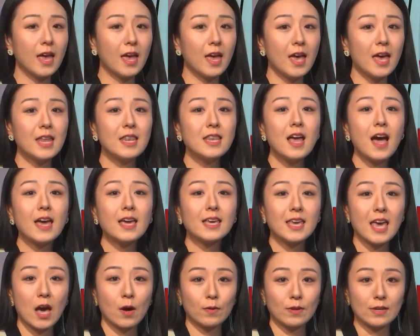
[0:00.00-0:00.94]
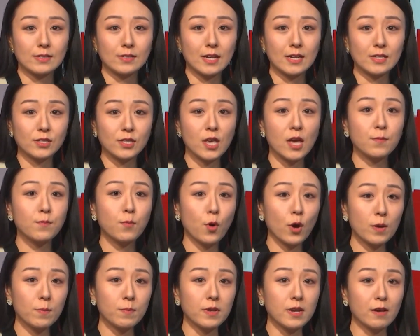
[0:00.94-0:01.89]
And Nye County says the
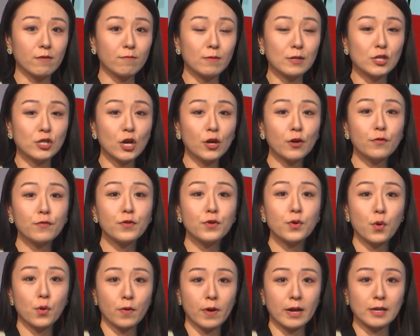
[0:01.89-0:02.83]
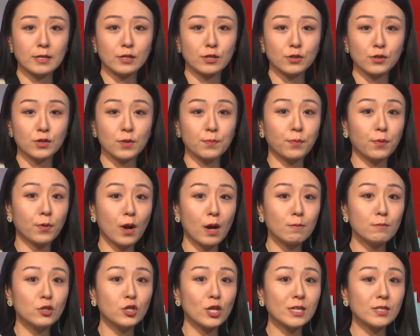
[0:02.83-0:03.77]
appointment of Michelle Fiore to the Pahrump
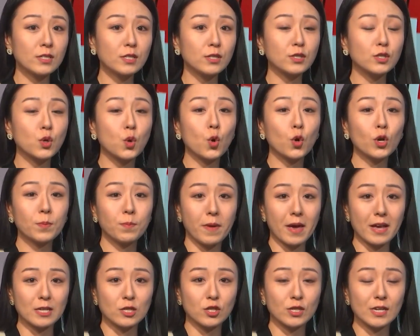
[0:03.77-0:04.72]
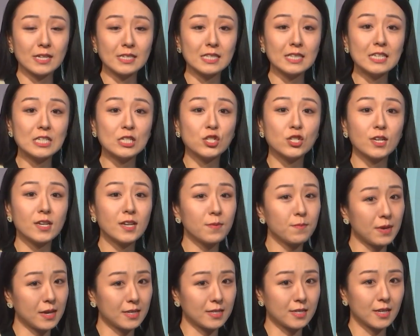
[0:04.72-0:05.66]
Justice Court bench is
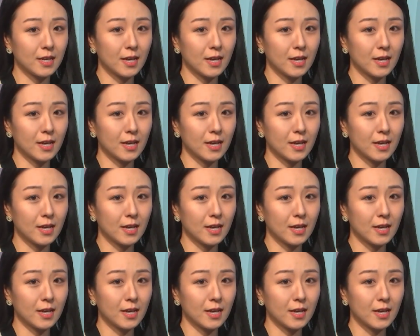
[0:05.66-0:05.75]
legitimate.